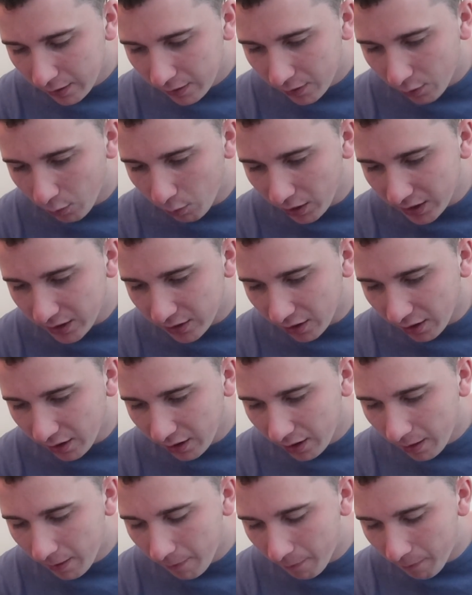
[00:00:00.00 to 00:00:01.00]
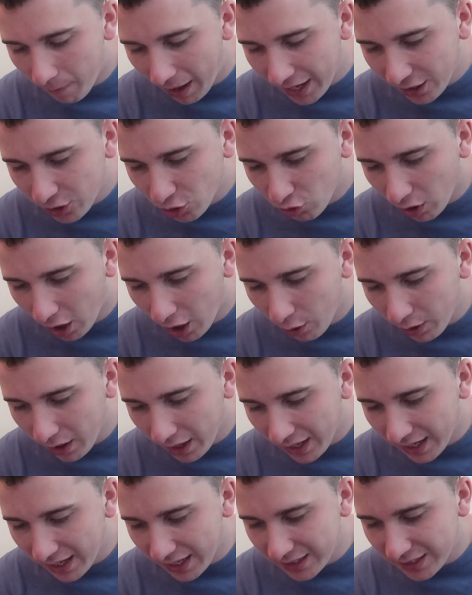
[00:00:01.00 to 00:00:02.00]
The Wizard. Mike Trout
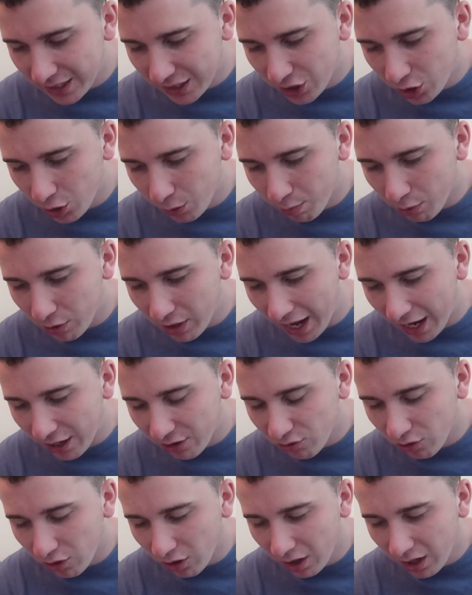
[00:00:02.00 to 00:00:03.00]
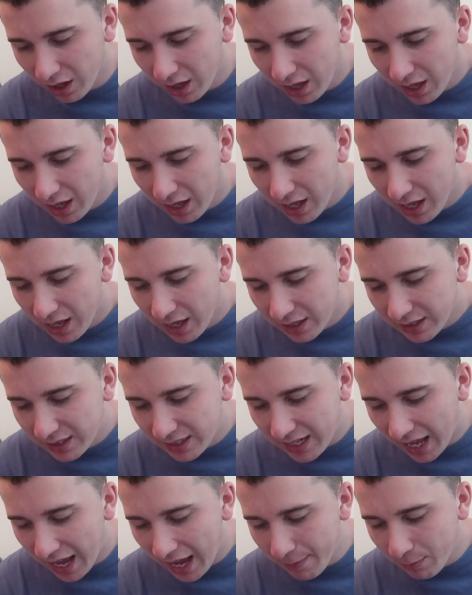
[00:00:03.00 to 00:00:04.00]
is the Supernatural.
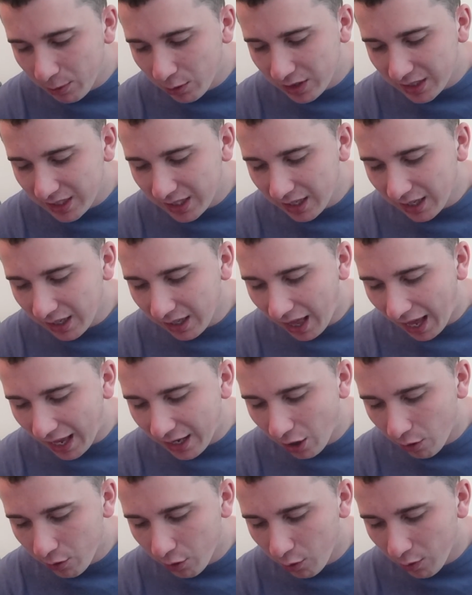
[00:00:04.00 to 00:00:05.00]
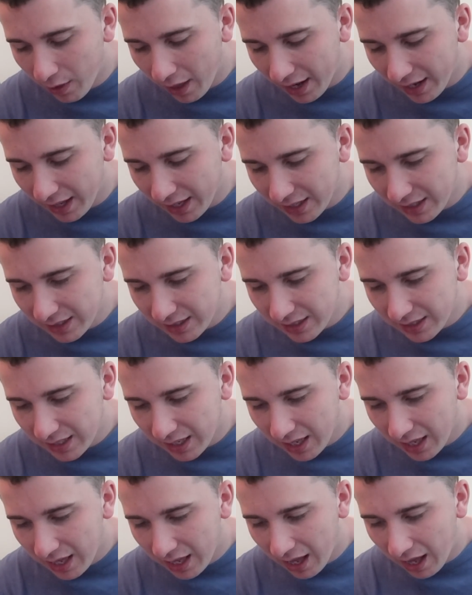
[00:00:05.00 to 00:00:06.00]
Stan Musial, I don't know who that is.
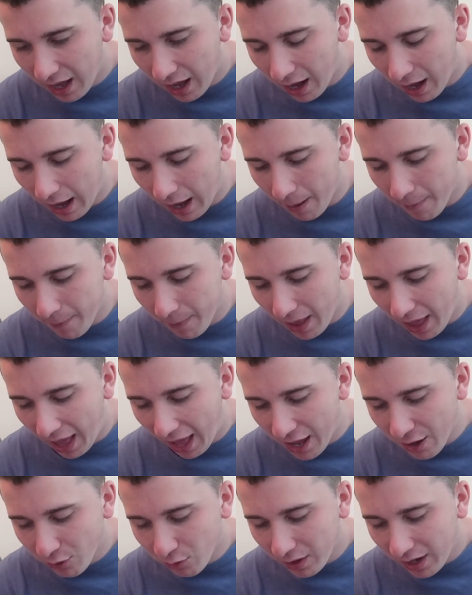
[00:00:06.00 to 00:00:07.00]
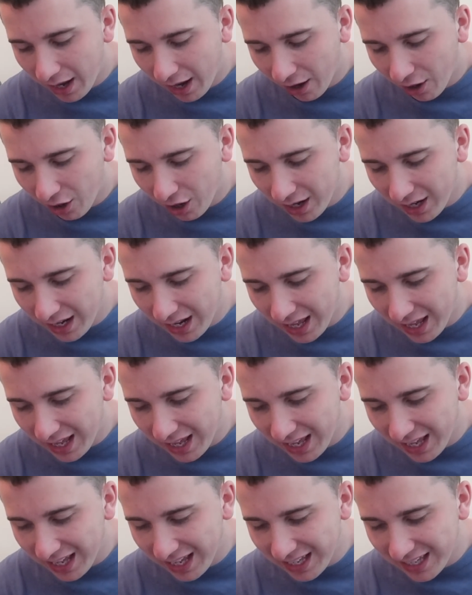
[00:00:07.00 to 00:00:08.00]
Um, Henry Aaron
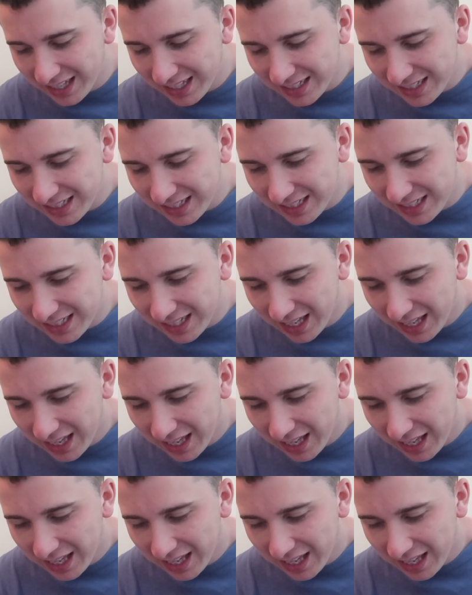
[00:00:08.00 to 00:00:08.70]
is